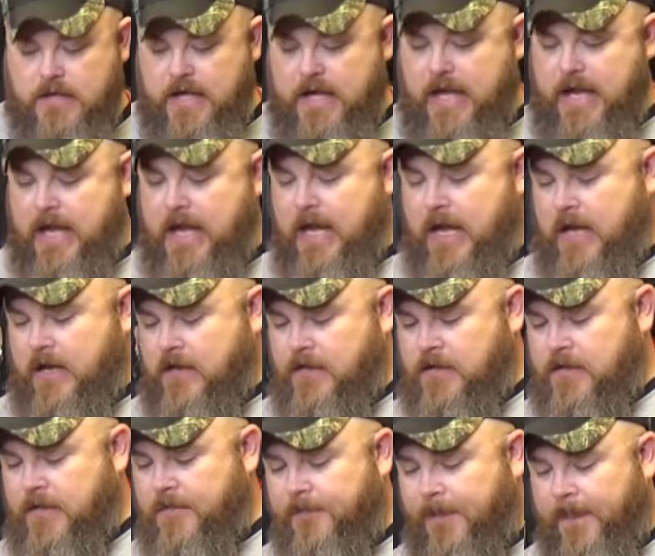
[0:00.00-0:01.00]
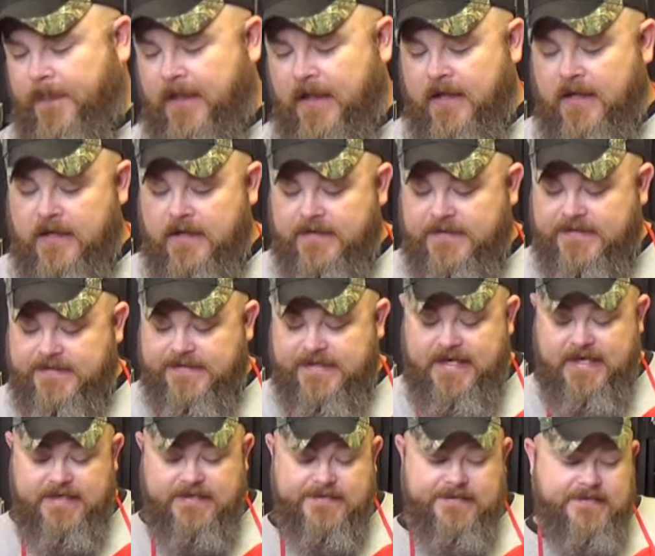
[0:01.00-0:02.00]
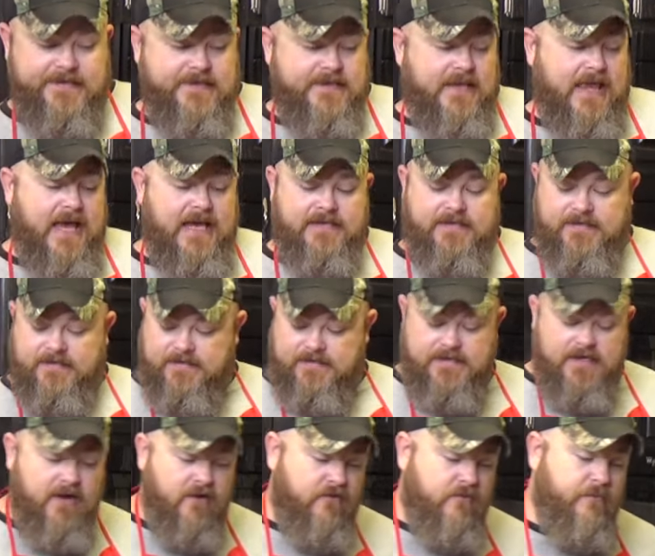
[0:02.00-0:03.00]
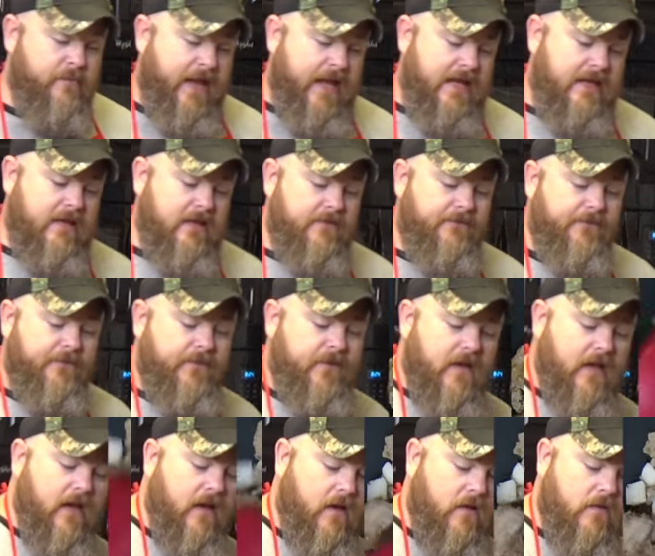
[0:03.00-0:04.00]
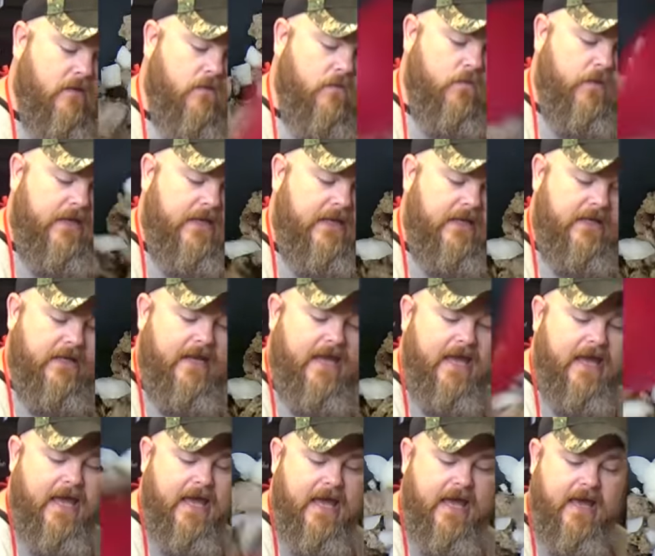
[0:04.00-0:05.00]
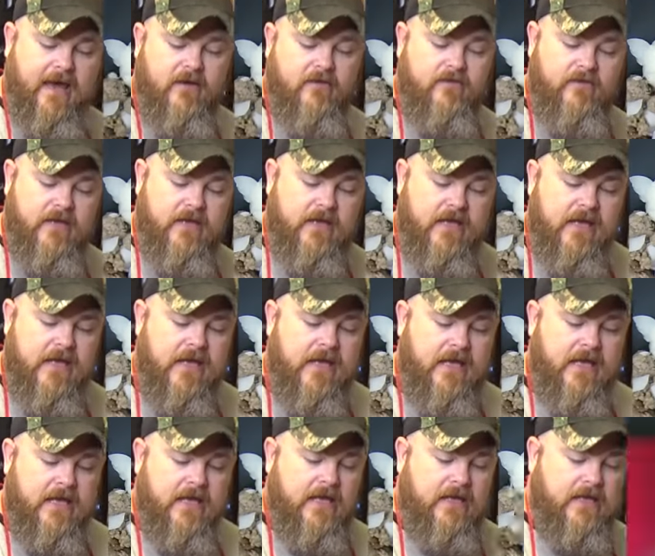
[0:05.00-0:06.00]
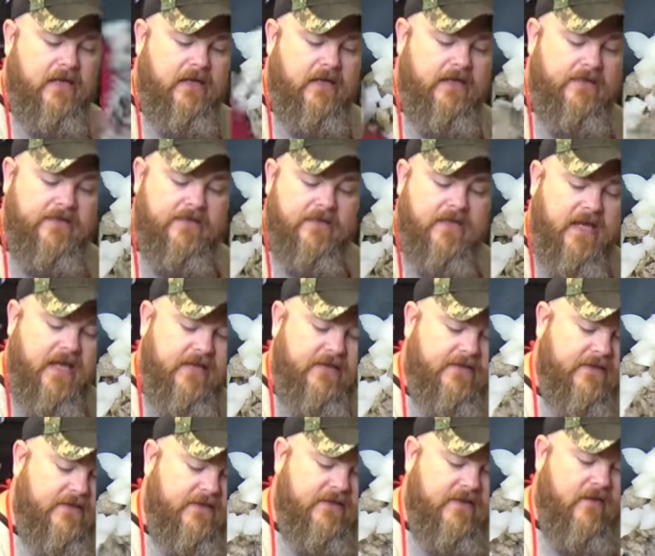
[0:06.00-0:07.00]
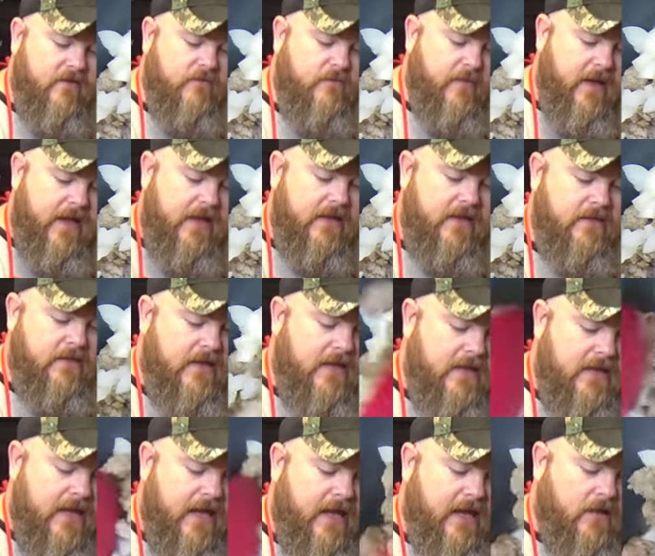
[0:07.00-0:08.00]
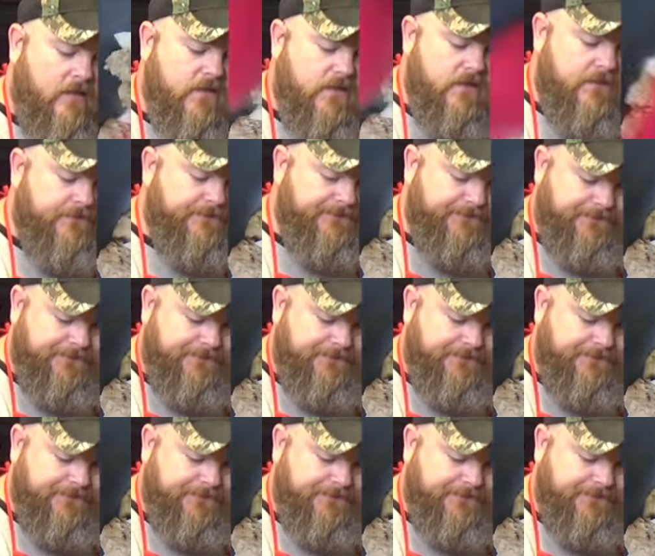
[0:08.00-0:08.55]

And six slices of bacon. Now, we didn't have any slices of bacon in the house.